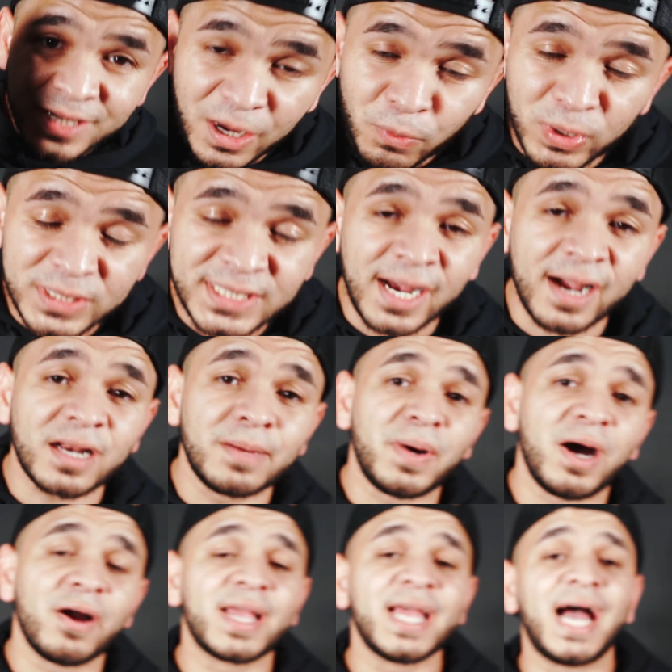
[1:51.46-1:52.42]
gun we're talking
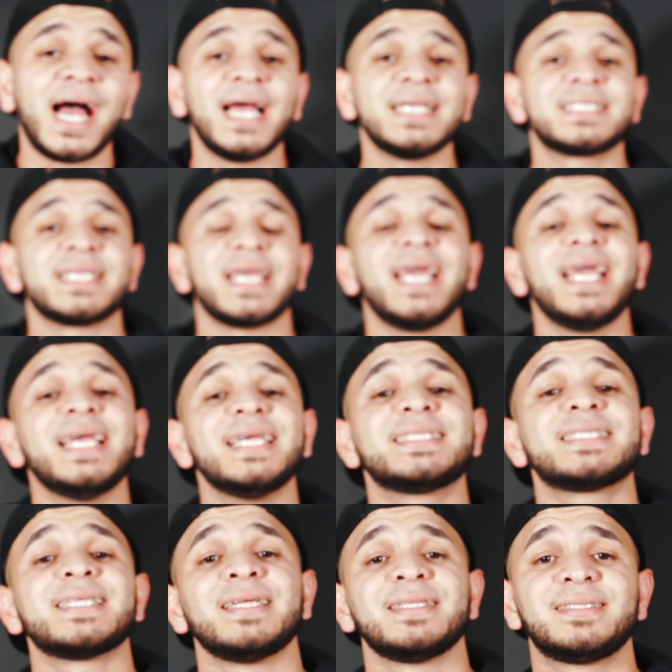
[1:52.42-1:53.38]
about, guys,
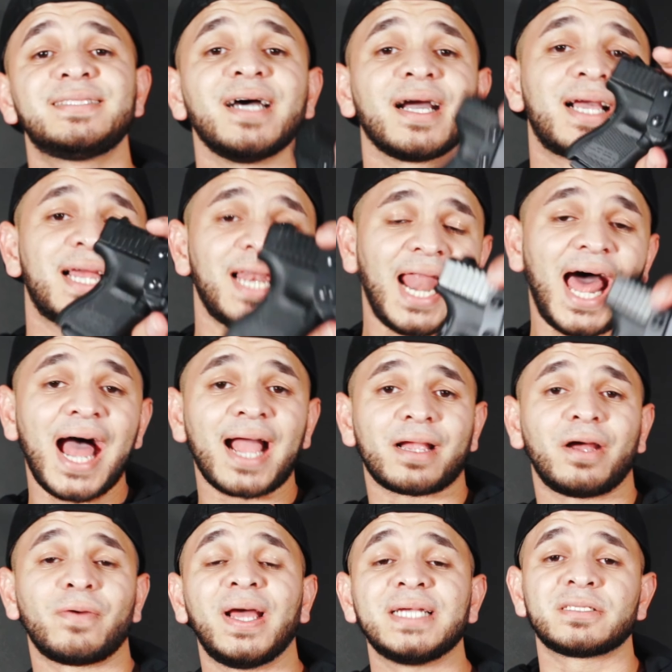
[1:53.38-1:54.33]
is the Glock.
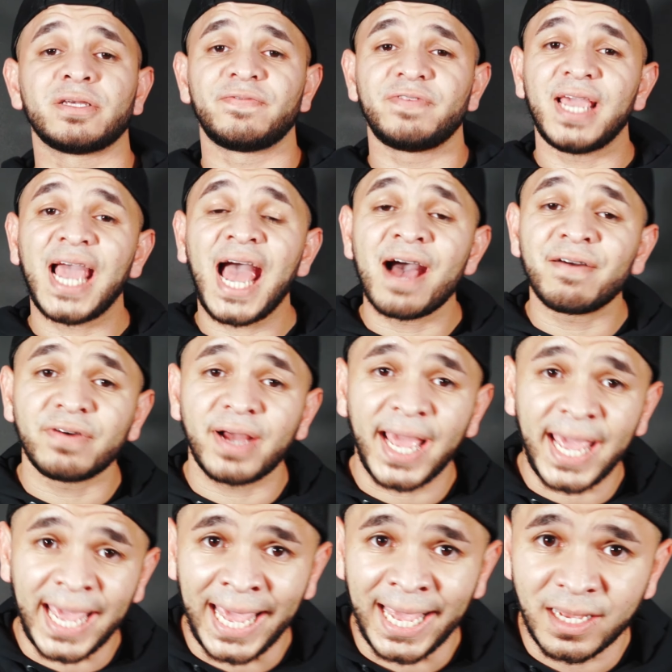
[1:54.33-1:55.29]
All right, so if you have a
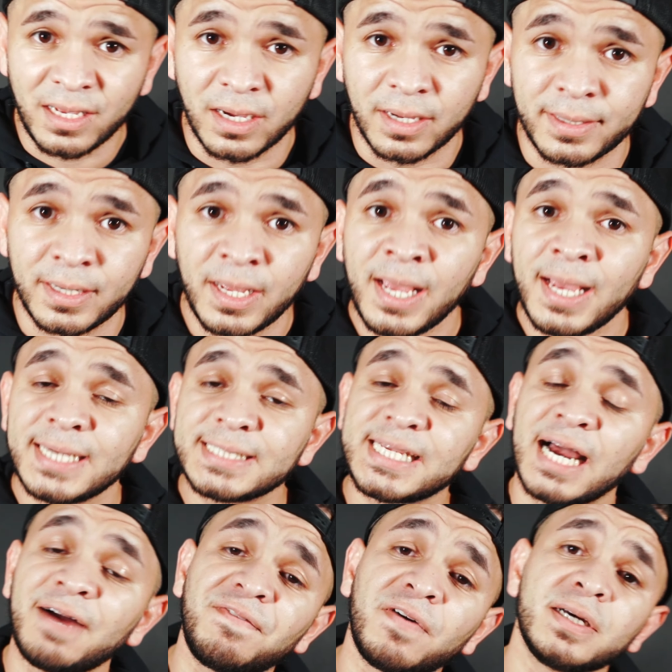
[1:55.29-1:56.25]
handgun, it's
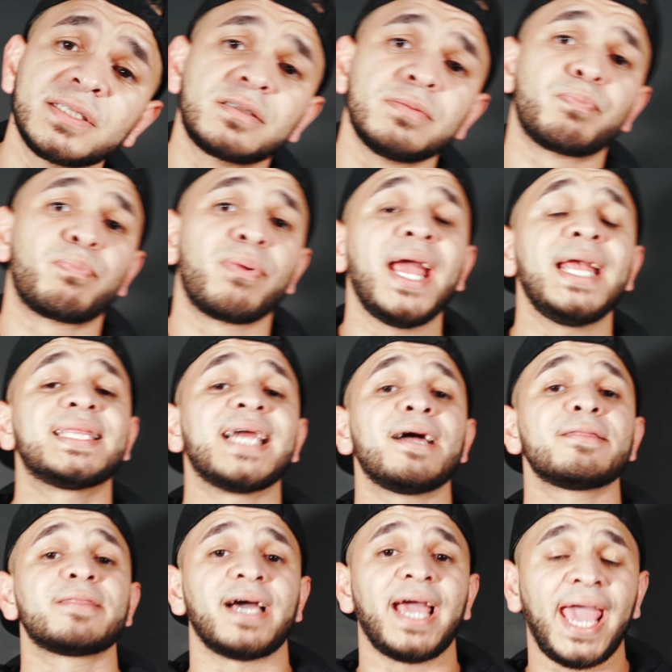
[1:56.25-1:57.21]
time for us to break
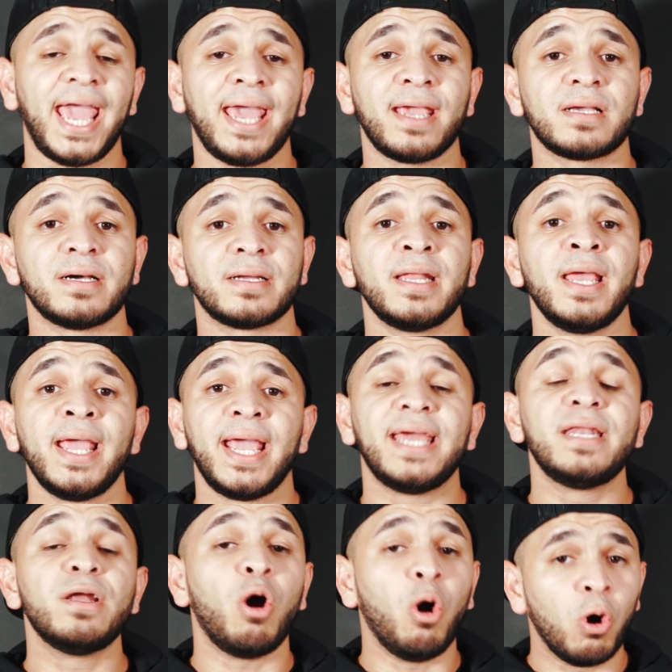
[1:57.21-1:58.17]
down the handgun
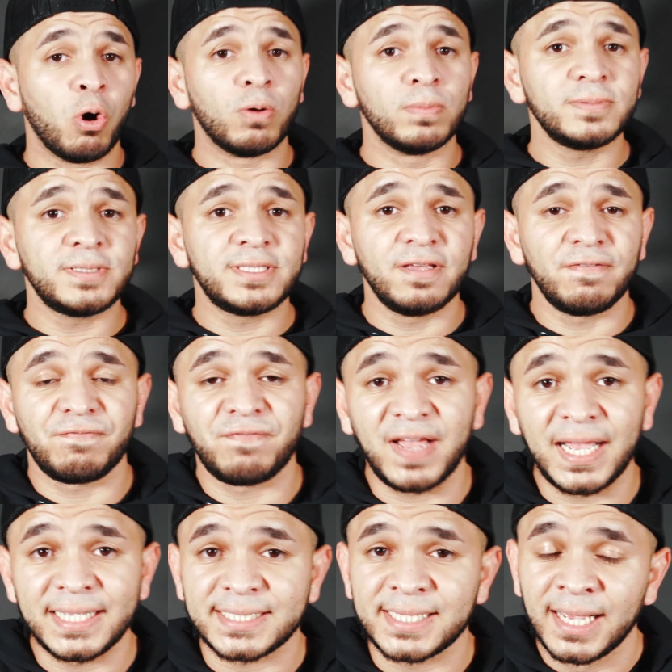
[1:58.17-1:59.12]
in a home
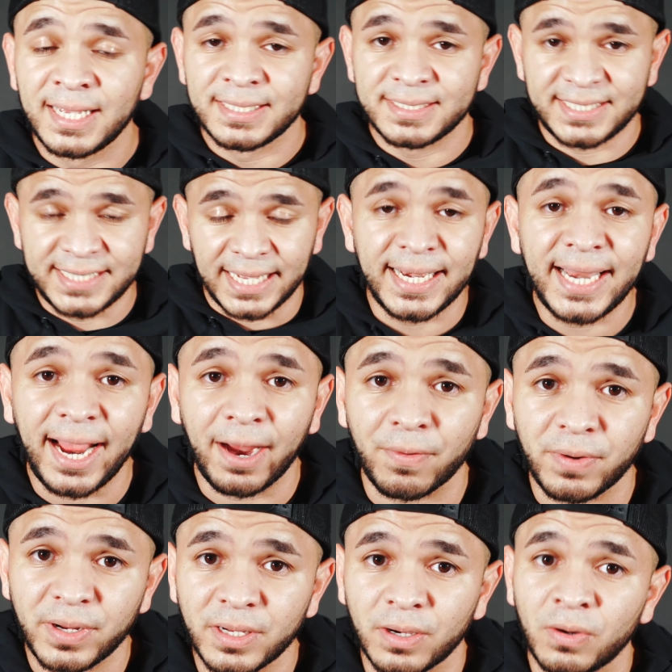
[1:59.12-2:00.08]
defense
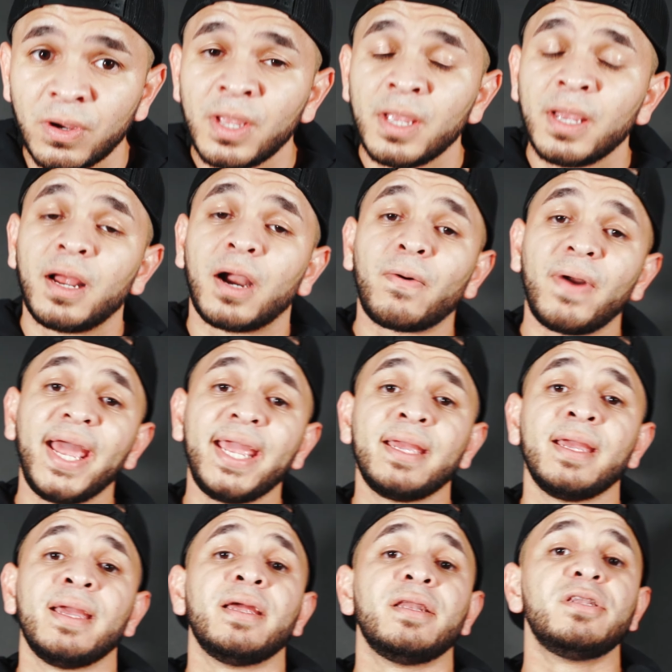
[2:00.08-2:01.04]
scenario. All right,
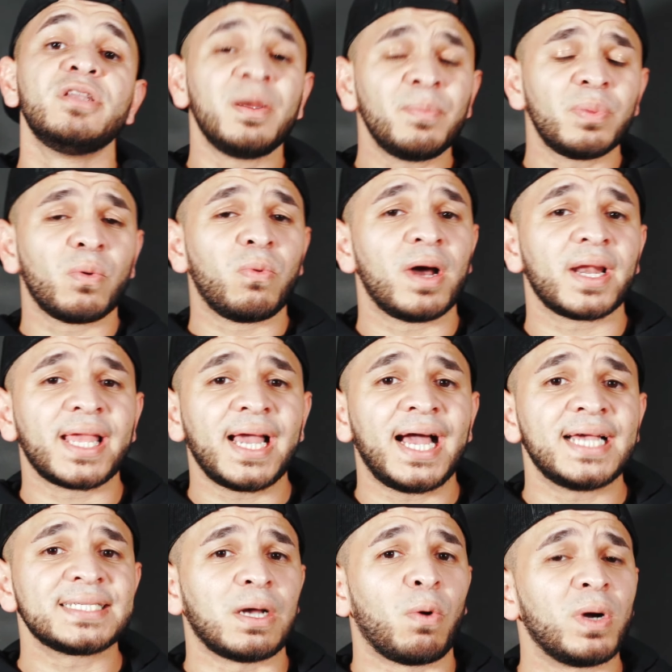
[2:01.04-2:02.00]
number 1,
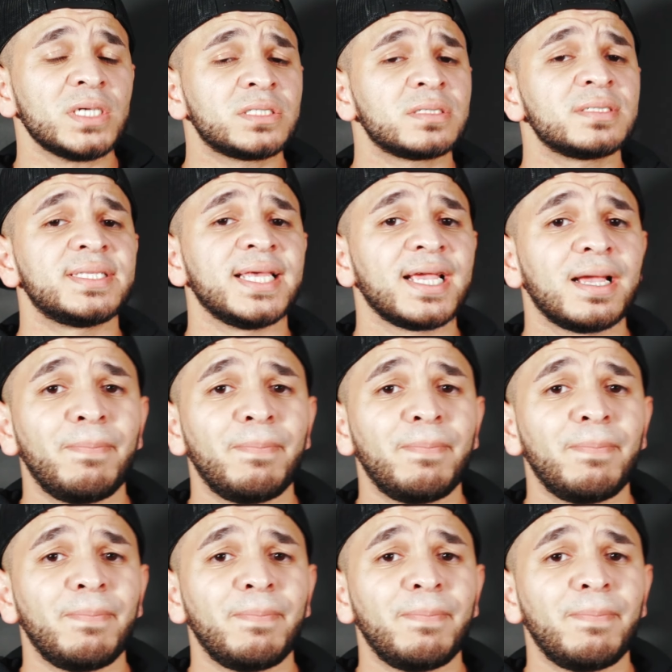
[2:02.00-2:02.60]
guys, I want you to think